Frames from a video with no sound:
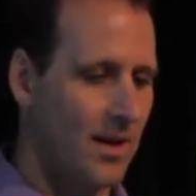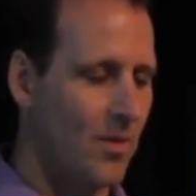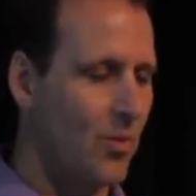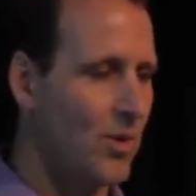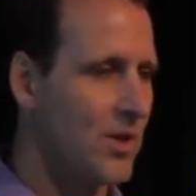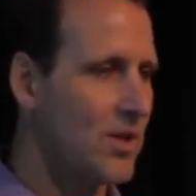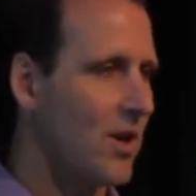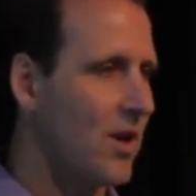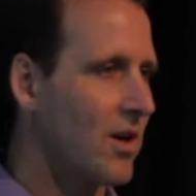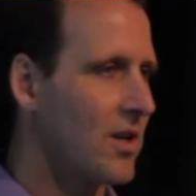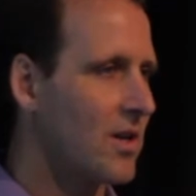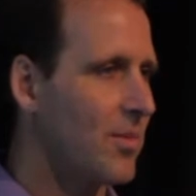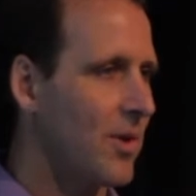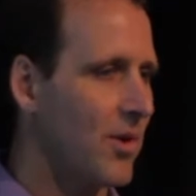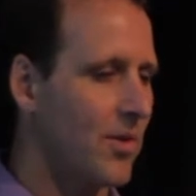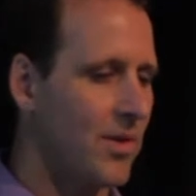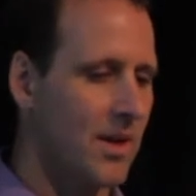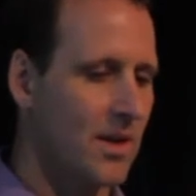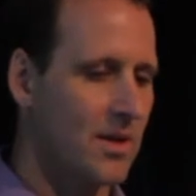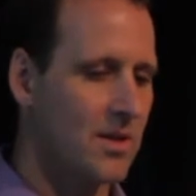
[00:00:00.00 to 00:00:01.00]
We talked
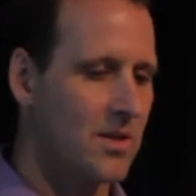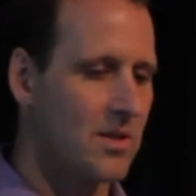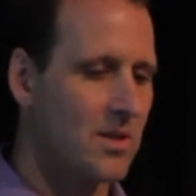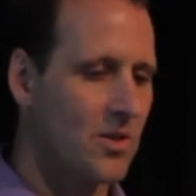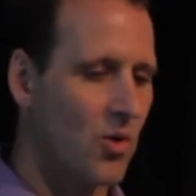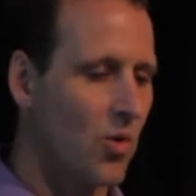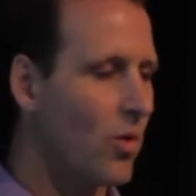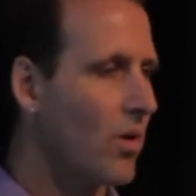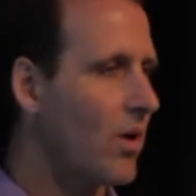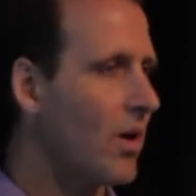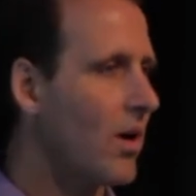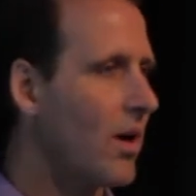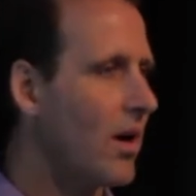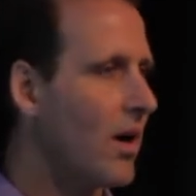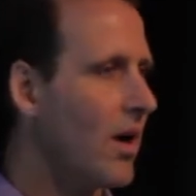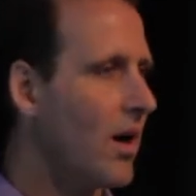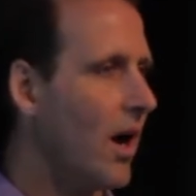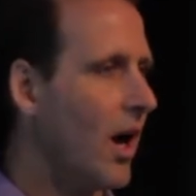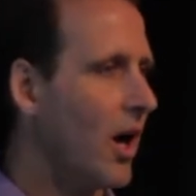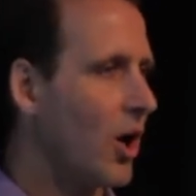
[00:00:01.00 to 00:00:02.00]
about this. So
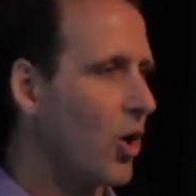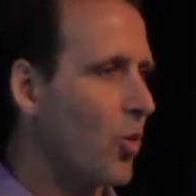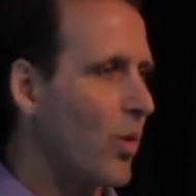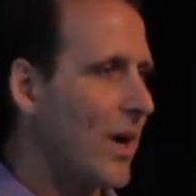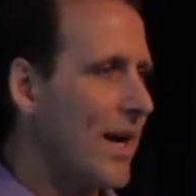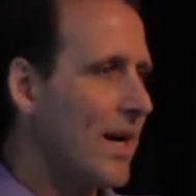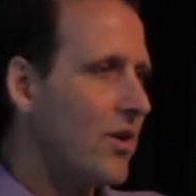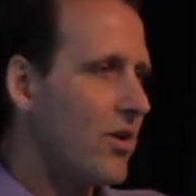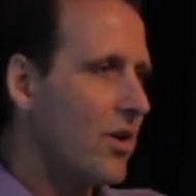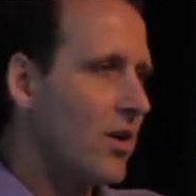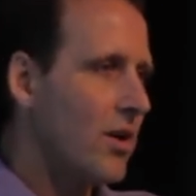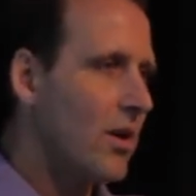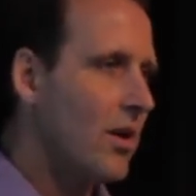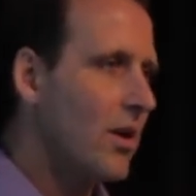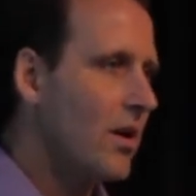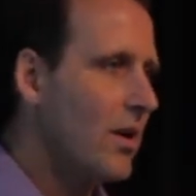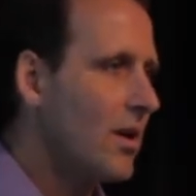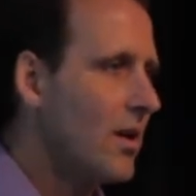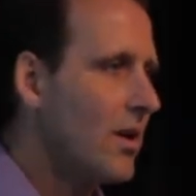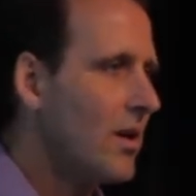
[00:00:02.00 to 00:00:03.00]
a
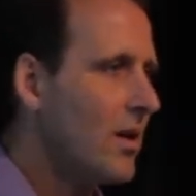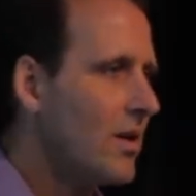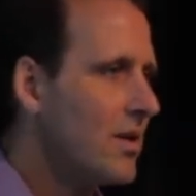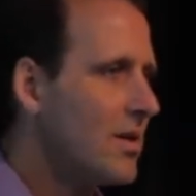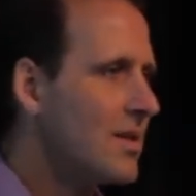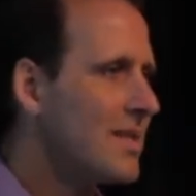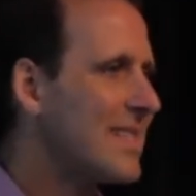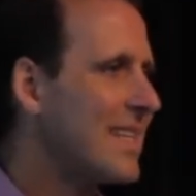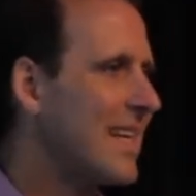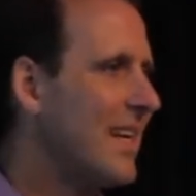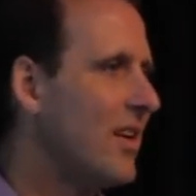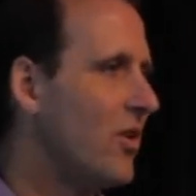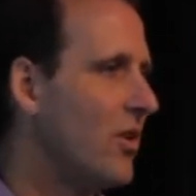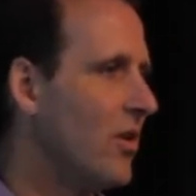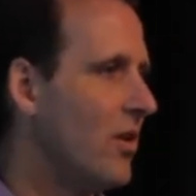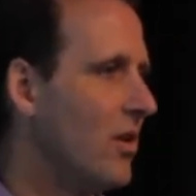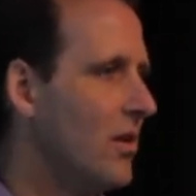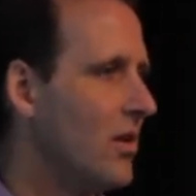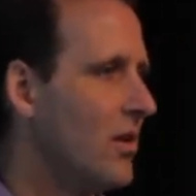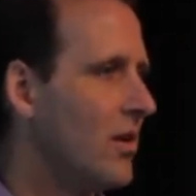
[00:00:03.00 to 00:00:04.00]
greater
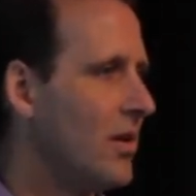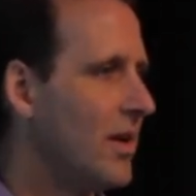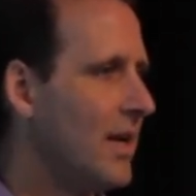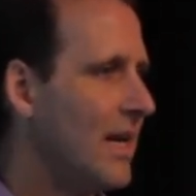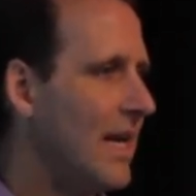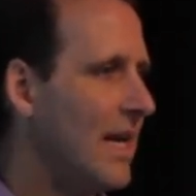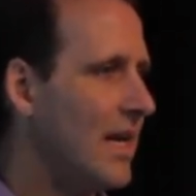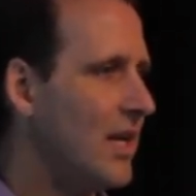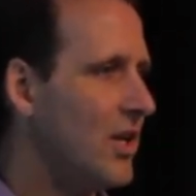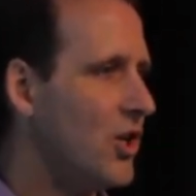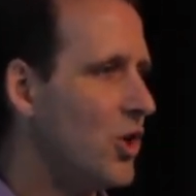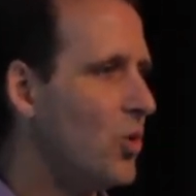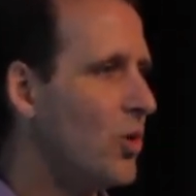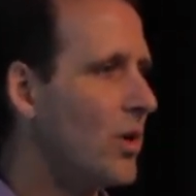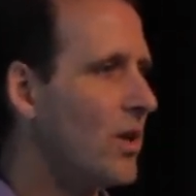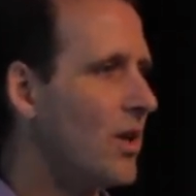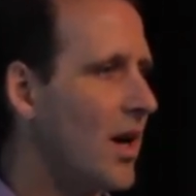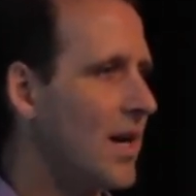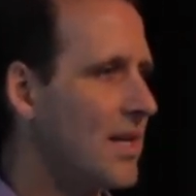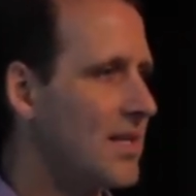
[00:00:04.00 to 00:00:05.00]
skill in
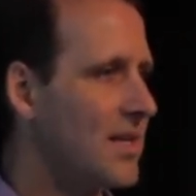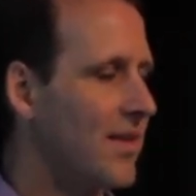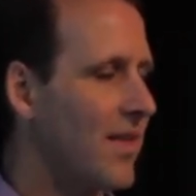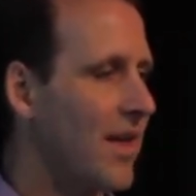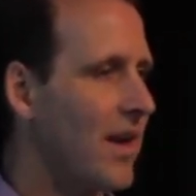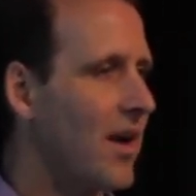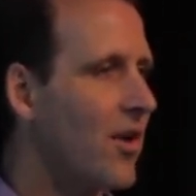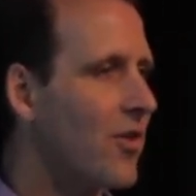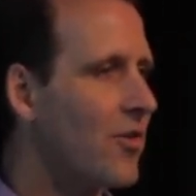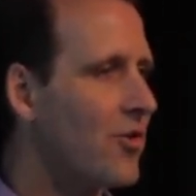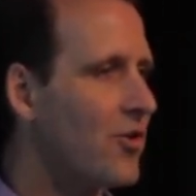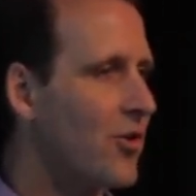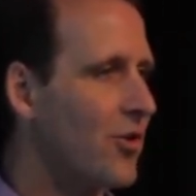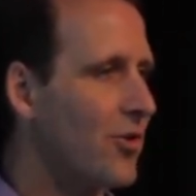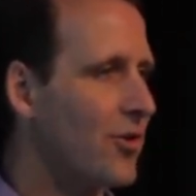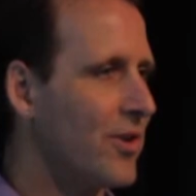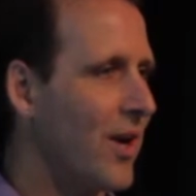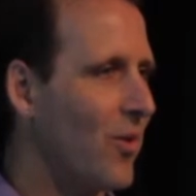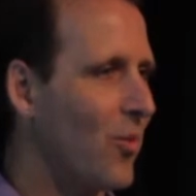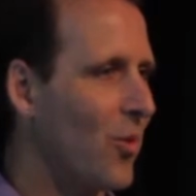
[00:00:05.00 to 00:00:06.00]
utilizing that other
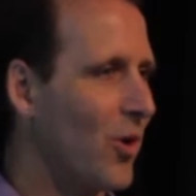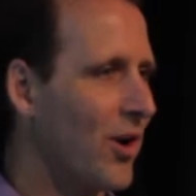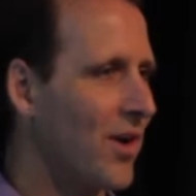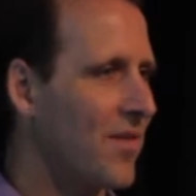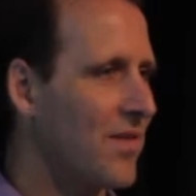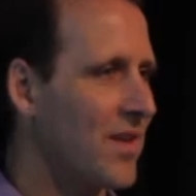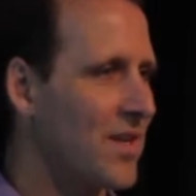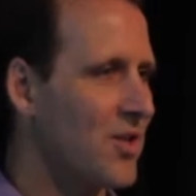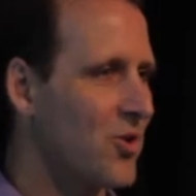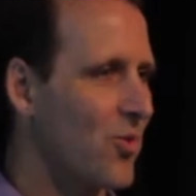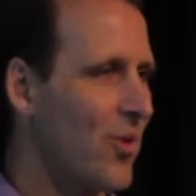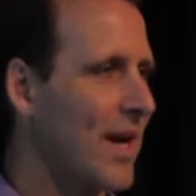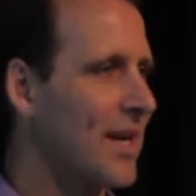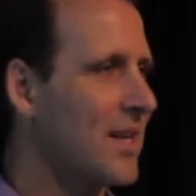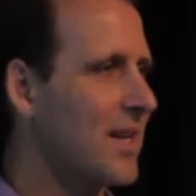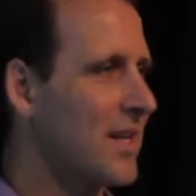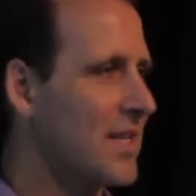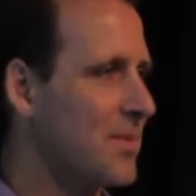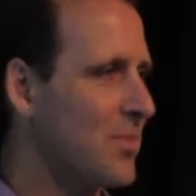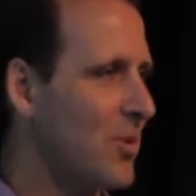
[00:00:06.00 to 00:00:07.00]
neural network of that
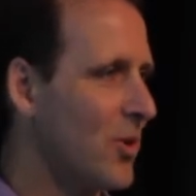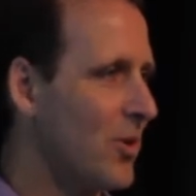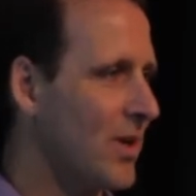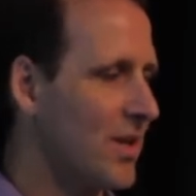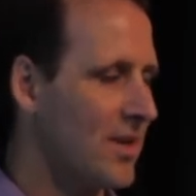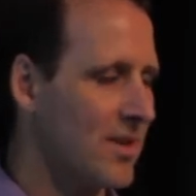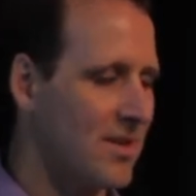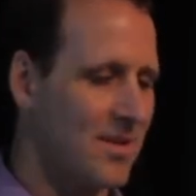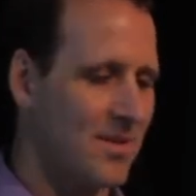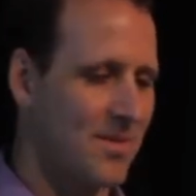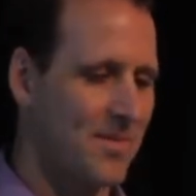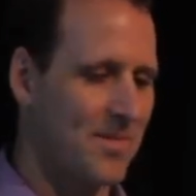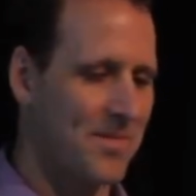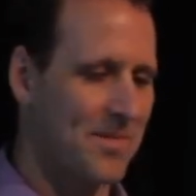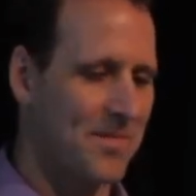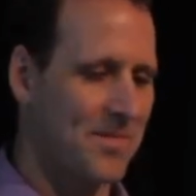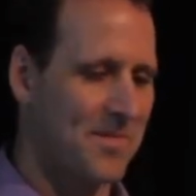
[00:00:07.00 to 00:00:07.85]
direct experience.